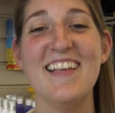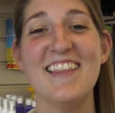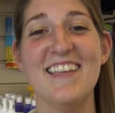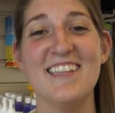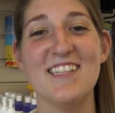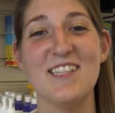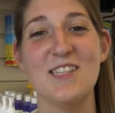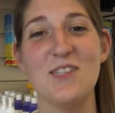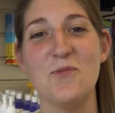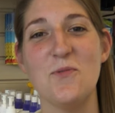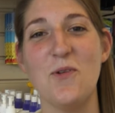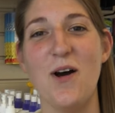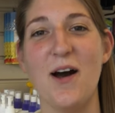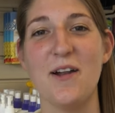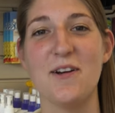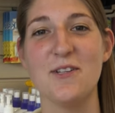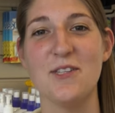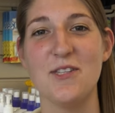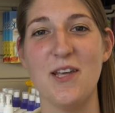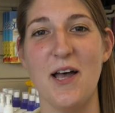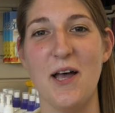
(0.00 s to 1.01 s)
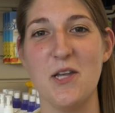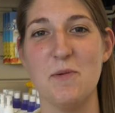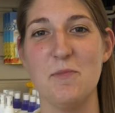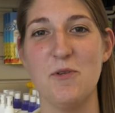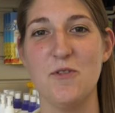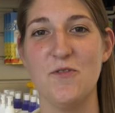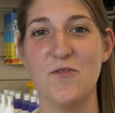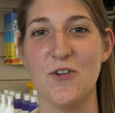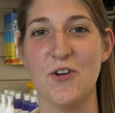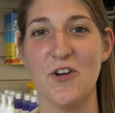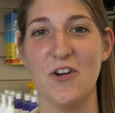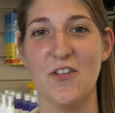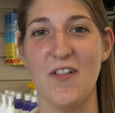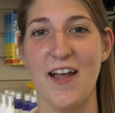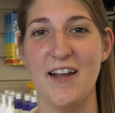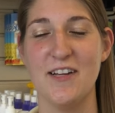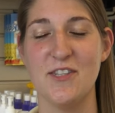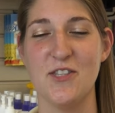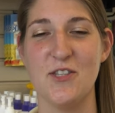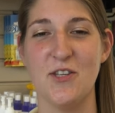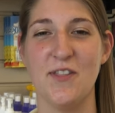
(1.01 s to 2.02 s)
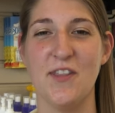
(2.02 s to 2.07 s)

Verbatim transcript: This is a water-soluble fertilizer